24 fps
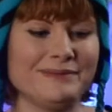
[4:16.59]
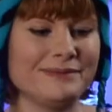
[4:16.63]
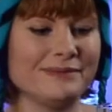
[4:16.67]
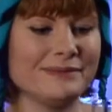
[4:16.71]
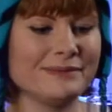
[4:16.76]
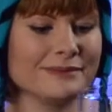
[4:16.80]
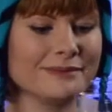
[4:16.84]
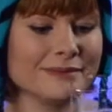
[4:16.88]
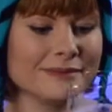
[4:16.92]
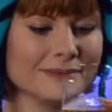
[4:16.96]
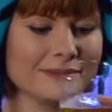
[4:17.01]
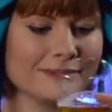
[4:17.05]

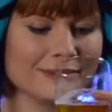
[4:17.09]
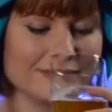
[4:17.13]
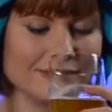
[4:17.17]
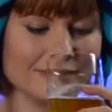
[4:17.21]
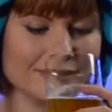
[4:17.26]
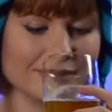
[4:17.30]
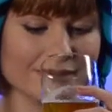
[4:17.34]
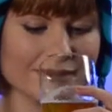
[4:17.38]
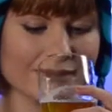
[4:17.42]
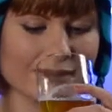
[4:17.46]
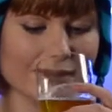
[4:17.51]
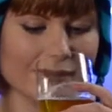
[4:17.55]

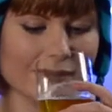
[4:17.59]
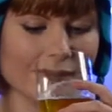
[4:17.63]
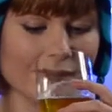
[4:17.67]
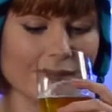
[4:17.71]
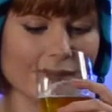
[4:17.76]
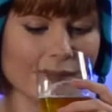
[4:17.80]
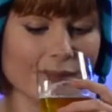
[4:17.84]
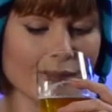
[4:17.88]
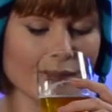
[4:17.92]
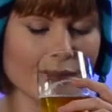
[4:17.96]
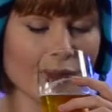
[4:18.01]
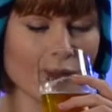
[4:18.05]

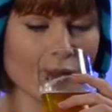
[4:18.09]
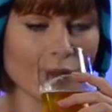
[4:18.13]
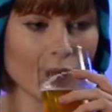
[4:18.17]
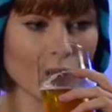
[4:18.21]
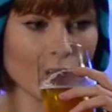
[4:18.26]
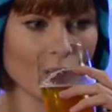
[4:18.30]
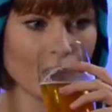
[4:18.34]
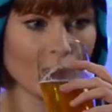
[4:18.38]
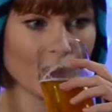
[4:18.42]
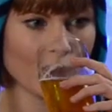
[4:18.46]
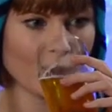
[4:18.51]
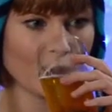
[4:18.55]

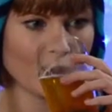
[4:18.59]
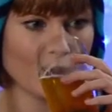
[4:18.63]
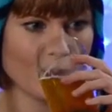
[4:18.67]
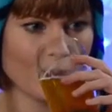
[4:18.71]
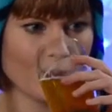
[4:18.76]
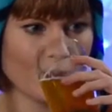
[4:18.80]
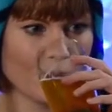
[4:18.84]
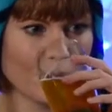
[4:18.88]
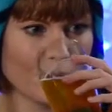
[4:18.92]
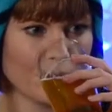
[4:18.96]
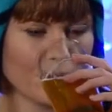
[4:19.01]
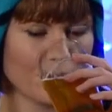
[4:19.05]

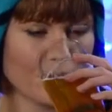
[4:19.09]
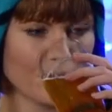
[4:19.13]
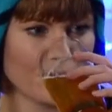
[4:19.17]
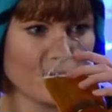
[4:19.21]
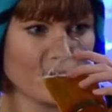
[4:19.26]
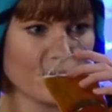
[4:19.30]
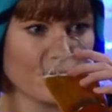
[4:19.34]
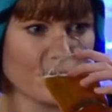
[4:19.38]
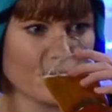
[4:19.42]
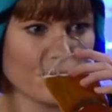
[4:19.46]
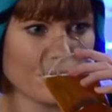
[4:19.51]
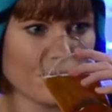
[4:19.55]

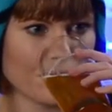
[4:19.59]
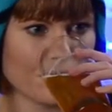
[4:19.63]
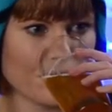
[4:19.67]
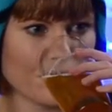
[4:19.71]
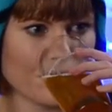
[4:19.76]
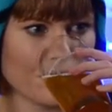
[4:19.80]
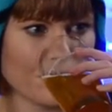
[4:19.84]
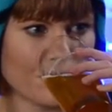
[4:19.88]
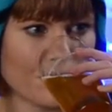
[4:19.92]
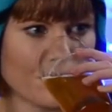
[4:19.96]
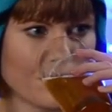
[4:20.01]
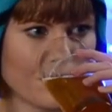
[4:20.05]

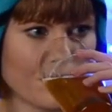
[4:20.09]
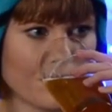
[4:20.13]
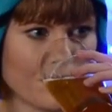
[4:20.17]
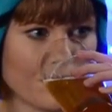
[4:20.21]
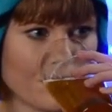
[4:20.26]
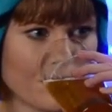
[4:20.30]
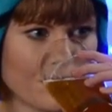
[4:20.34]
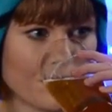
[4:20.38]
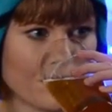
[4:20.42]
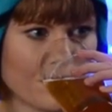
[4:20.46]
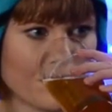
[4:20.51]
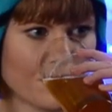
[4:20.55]

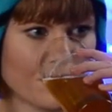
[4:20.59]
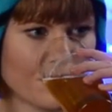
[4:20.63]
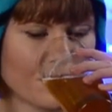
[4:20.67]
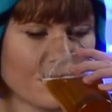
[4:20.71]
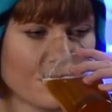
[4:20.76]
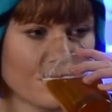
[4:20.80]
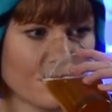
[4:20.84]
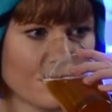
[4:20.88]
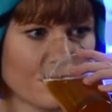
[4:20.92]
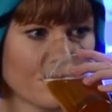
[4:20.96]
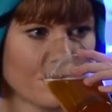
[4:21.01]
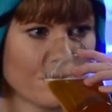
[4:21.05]

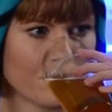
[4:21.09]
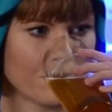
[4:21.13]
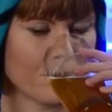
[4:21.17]
Nobody speaks.